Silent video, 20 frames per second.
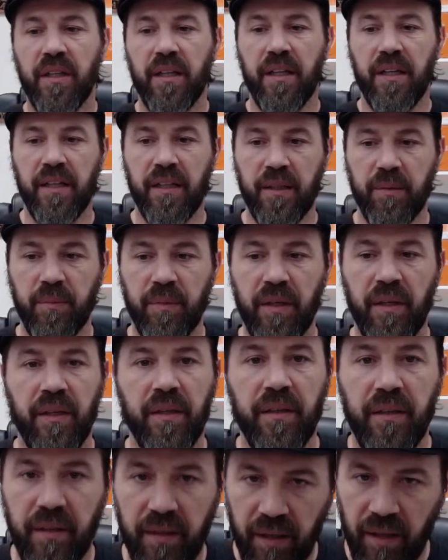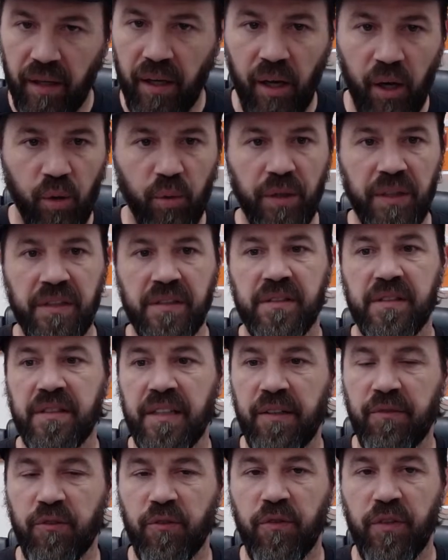Um, always,
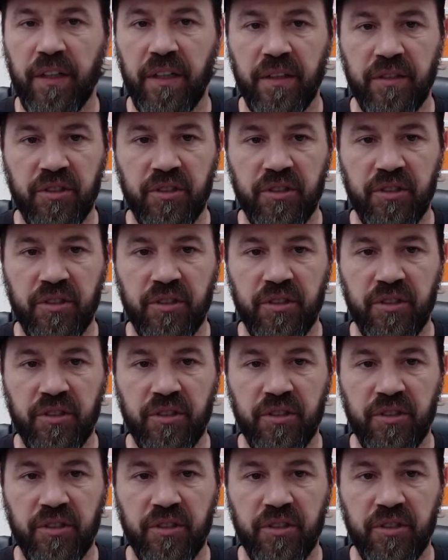never fail.